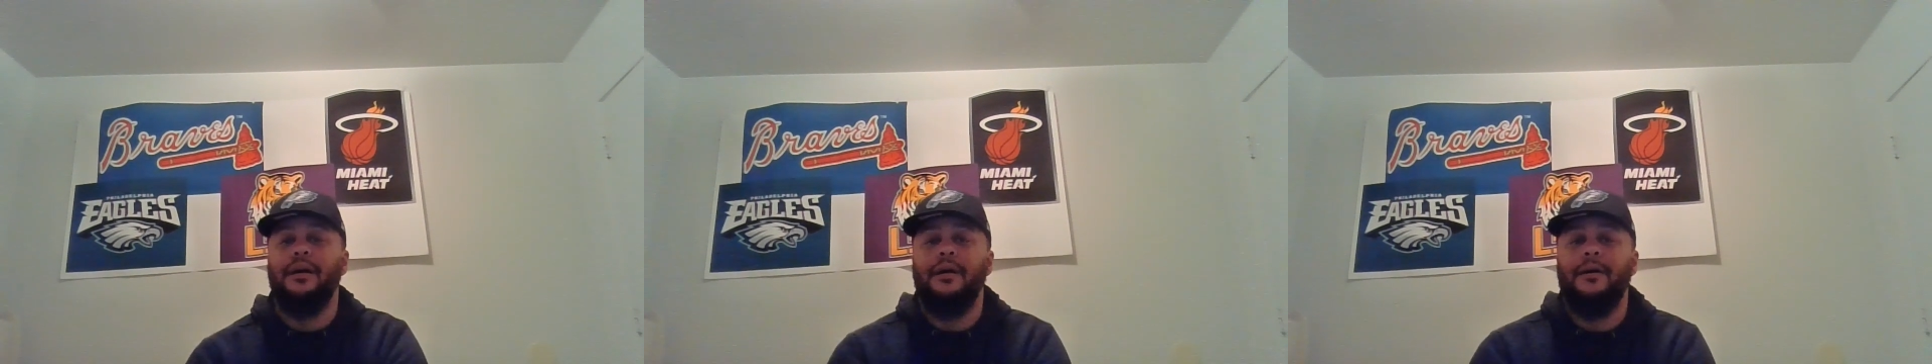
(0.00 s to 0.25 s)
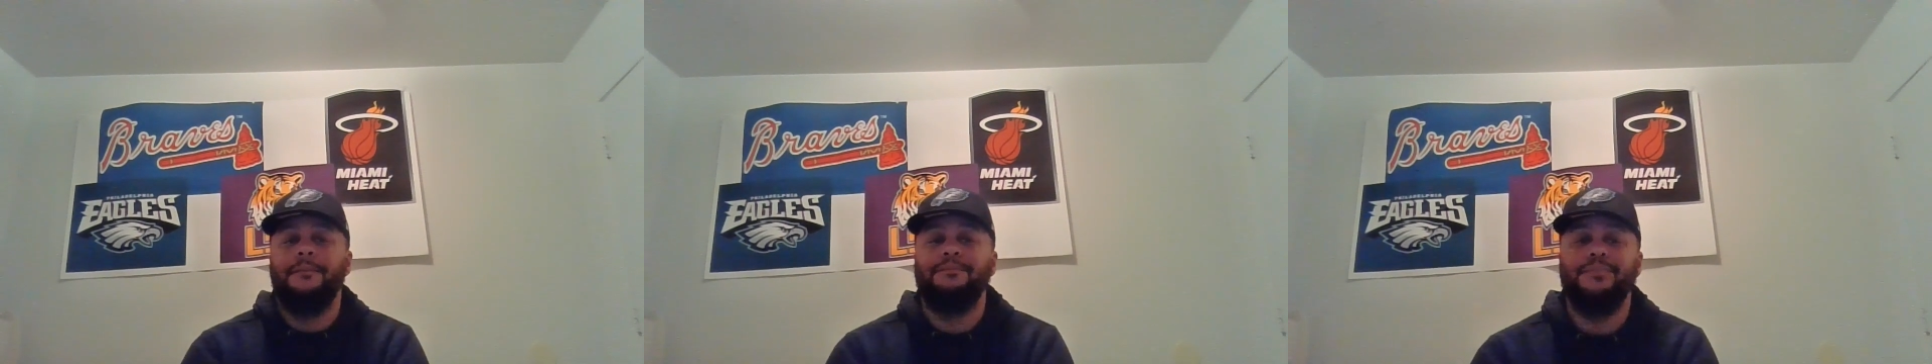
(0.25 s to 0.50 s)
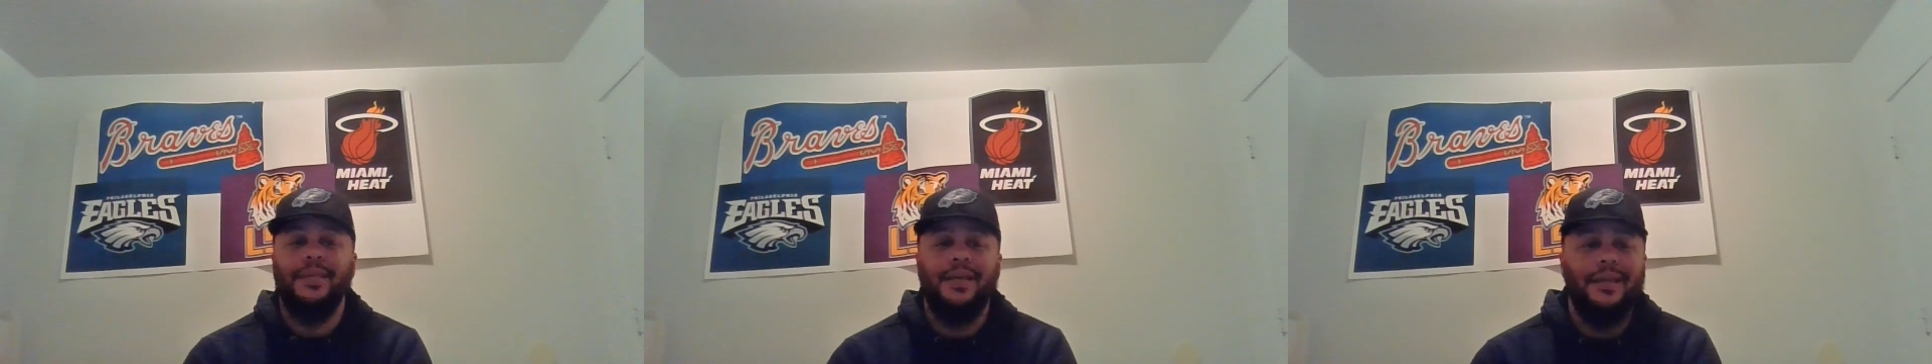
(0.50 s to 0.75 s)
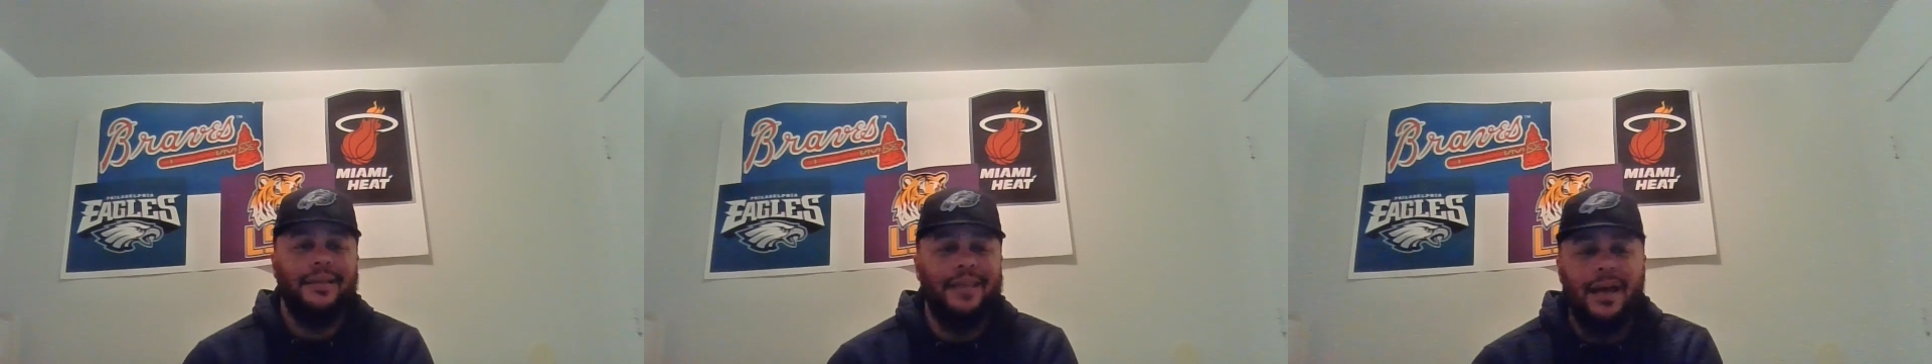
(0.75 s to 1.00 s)
Um,
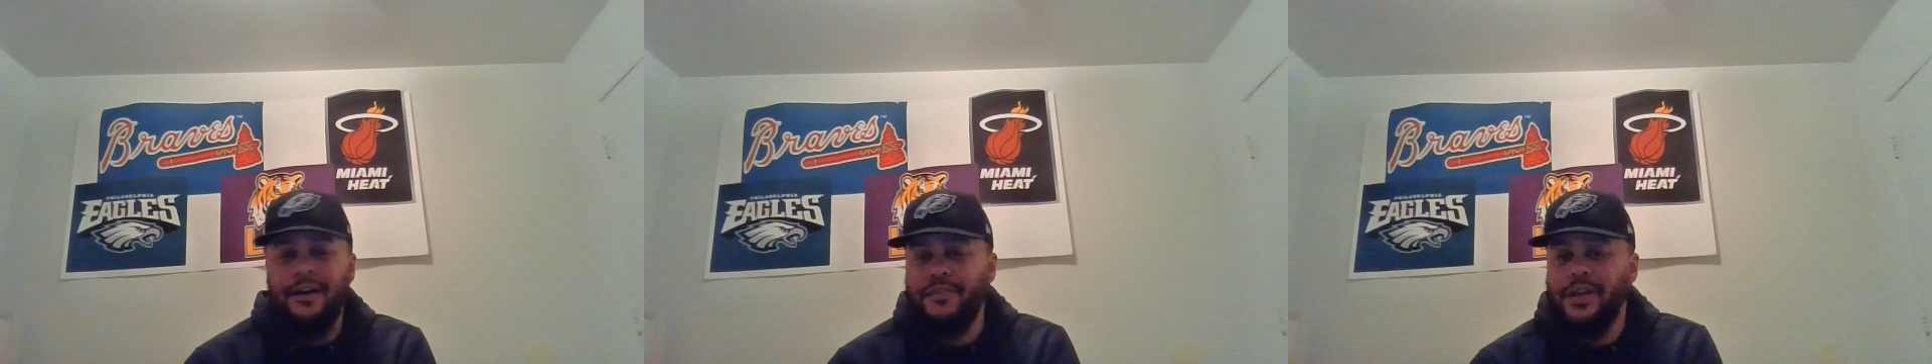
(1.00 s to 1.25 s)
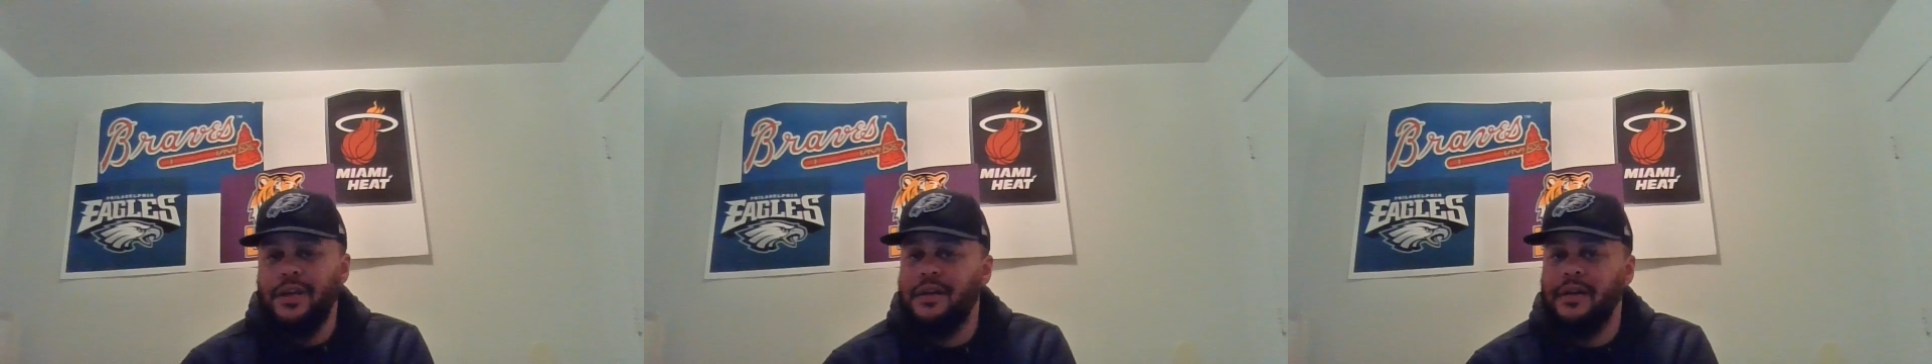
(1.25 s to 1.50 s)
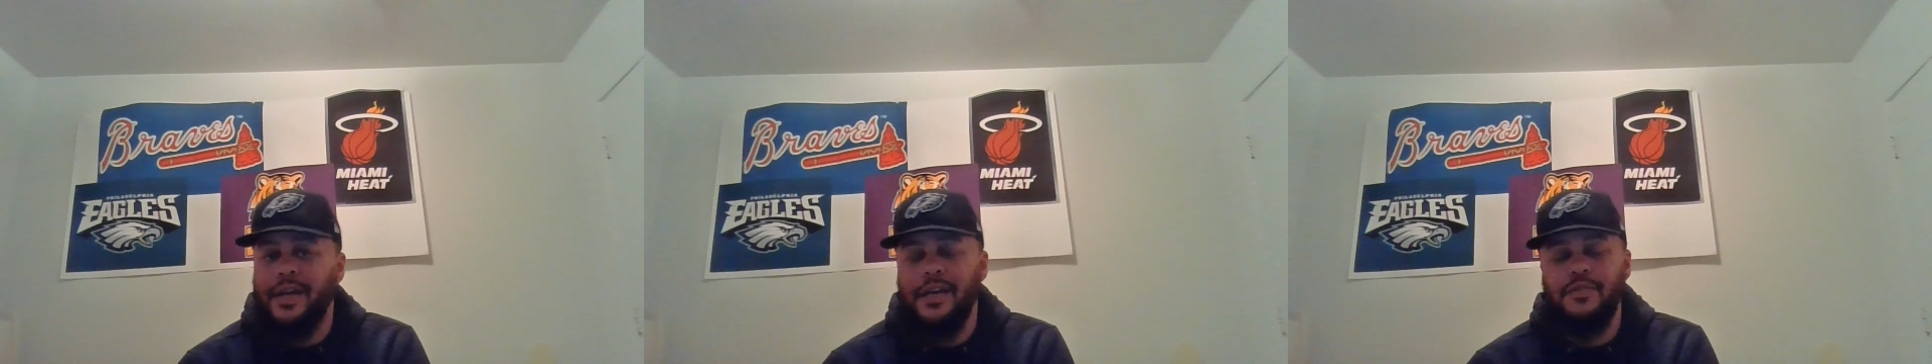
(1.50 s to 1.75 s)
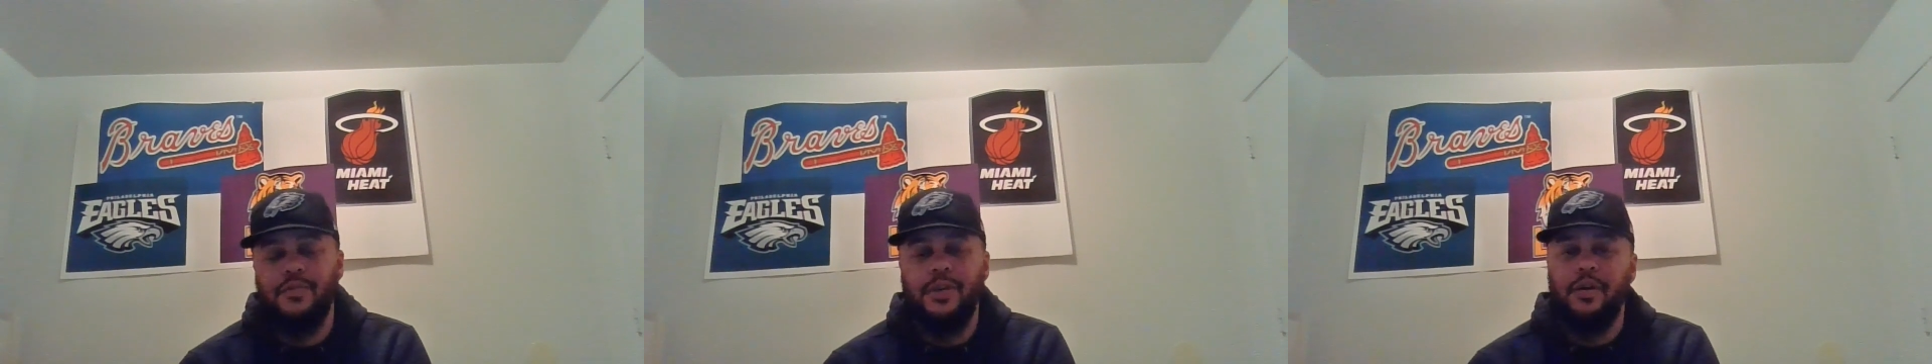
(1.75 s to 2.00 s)
Dalvin Cook,
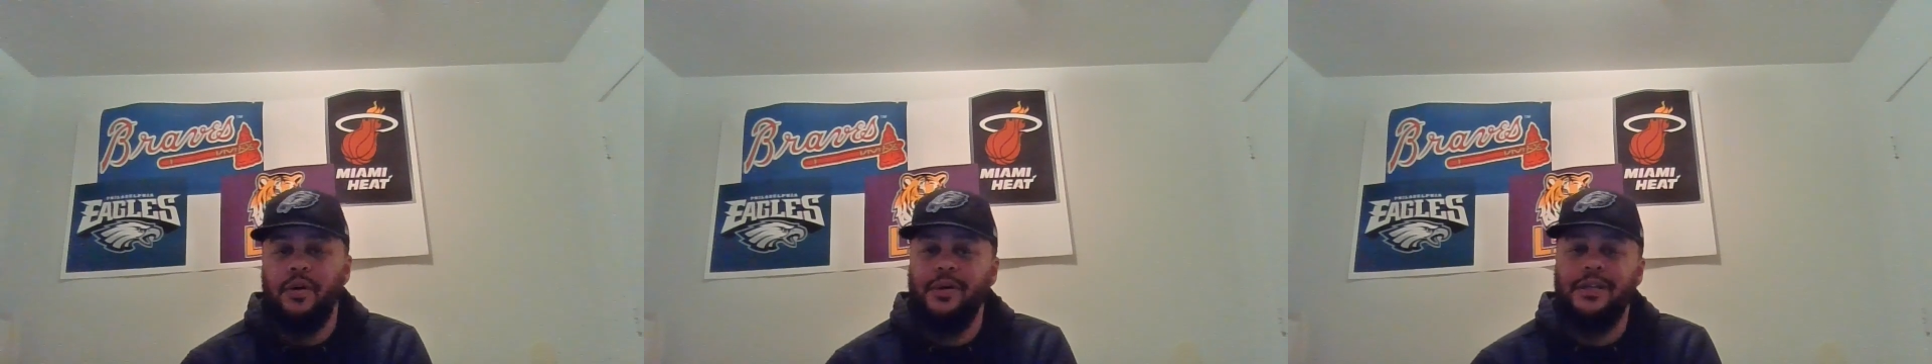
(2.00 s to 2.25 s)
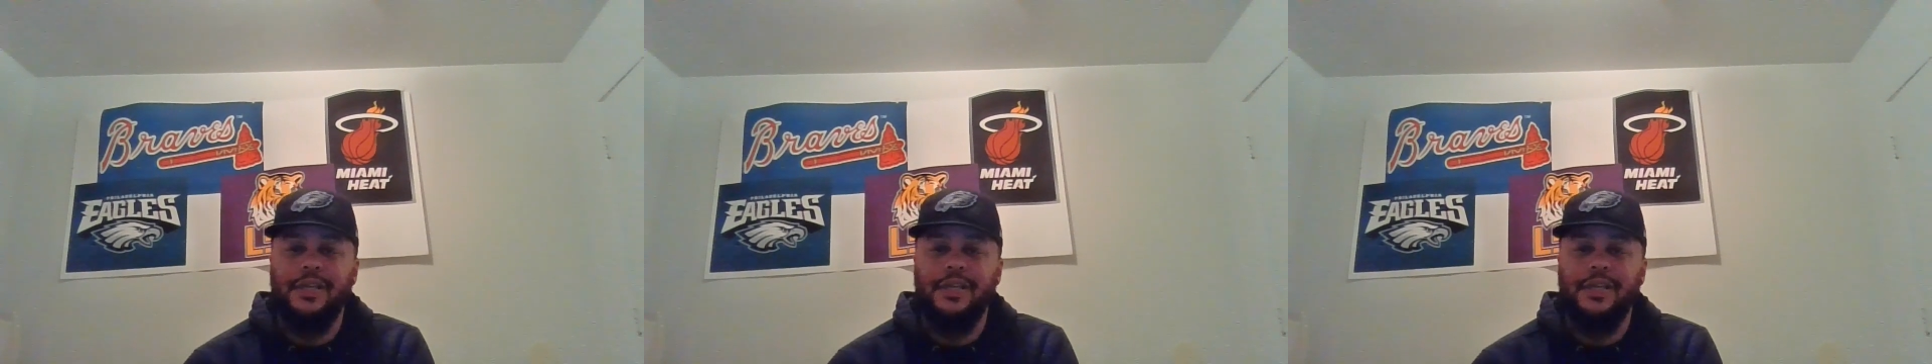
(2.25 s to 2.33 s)
as we know,